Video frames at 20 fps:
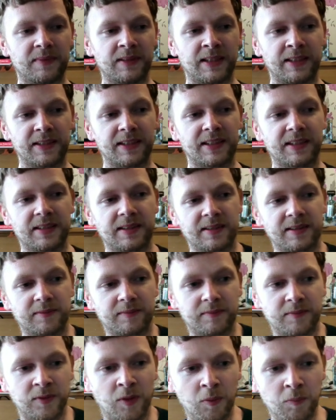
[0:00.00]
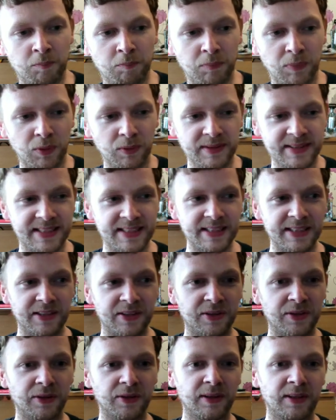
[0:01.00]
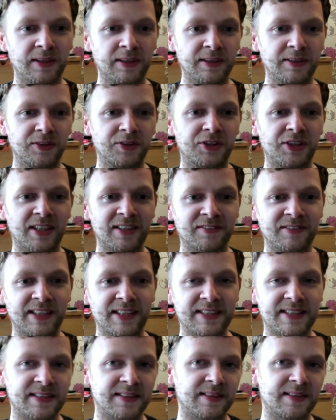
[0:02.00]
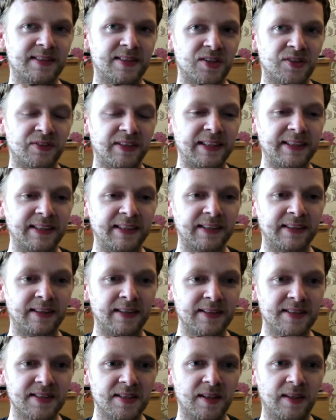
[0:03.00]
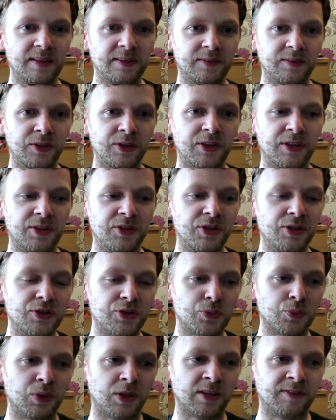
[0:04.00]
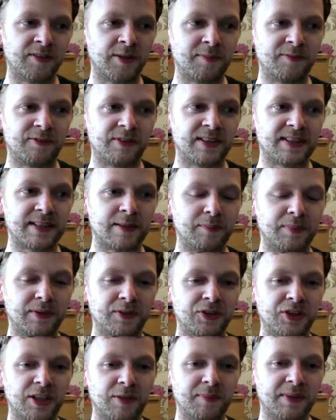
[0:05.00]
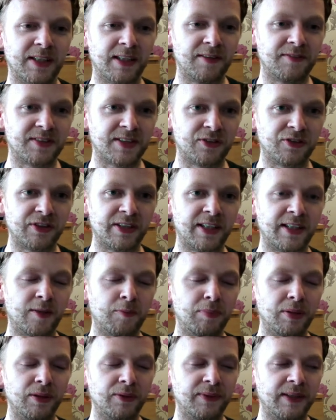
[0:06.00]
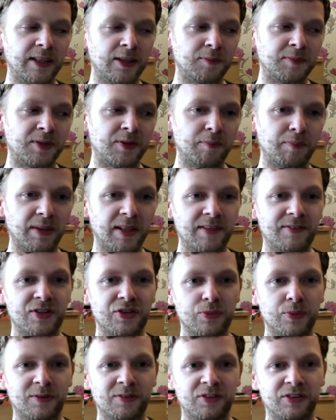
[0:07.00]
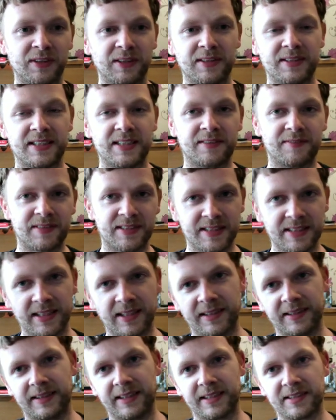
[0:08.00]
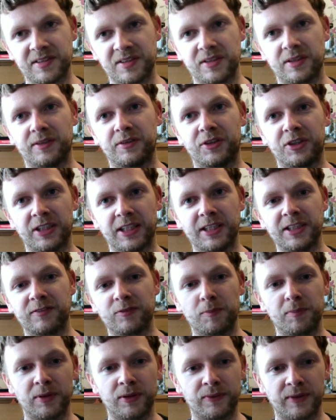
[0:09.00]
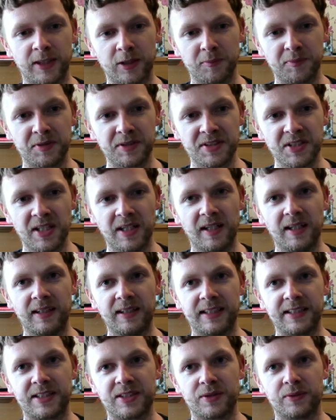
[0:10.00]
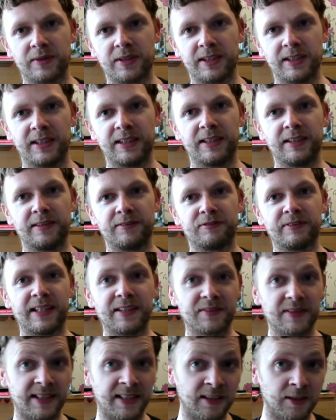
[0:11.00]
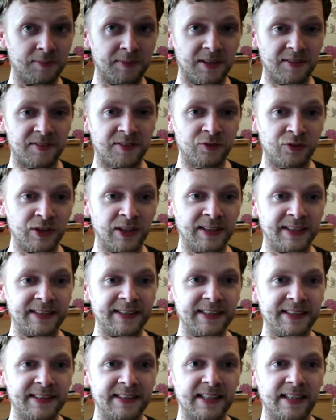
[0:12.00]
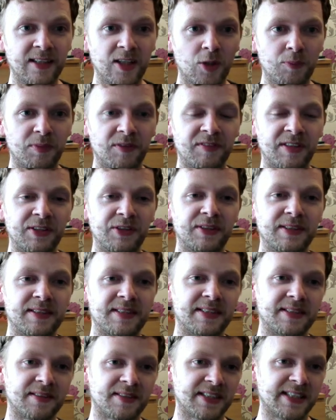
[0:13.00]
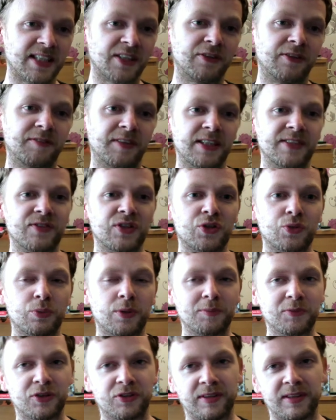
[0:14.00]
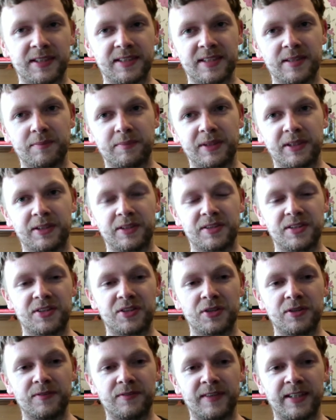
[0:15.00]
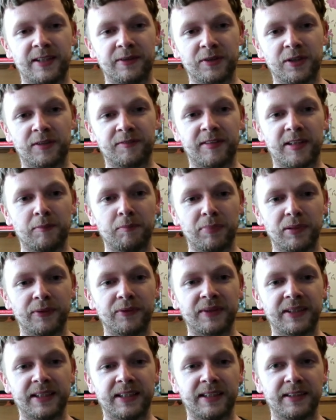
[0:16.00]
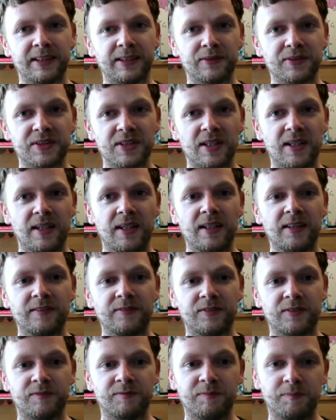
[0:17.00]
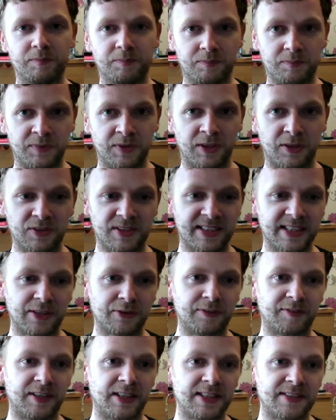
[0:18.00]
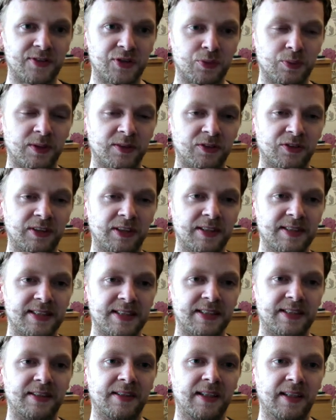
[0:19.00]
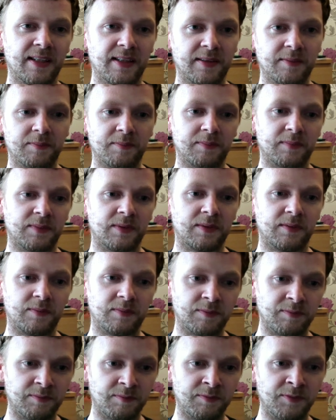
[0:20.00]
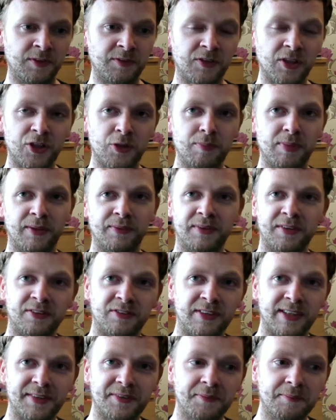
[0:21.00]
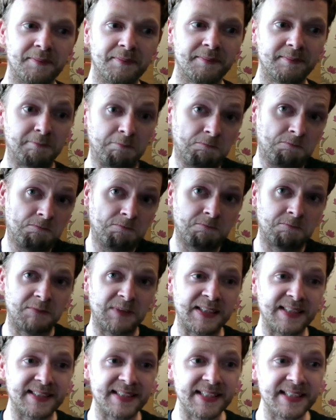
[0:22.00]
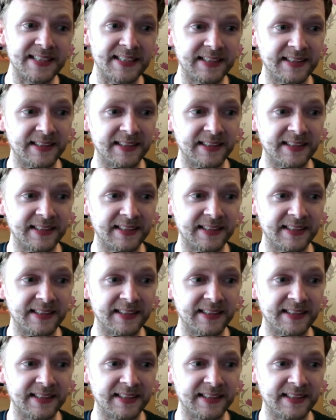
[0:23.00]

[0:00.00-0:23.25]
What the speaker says: like multicolour generating terrain cards, you can use one of them, for example Gem Cave, to create a blue element, play the Swamp Chrolizian at the start of your next turn, change the blue element into a red element if you really needed it, but then you can still sacrifice the Swamp Chrolizian because you've now got that blue card out. You know, sacrifice the Swamp Chrolizian, you've got your blue and your red. Easy.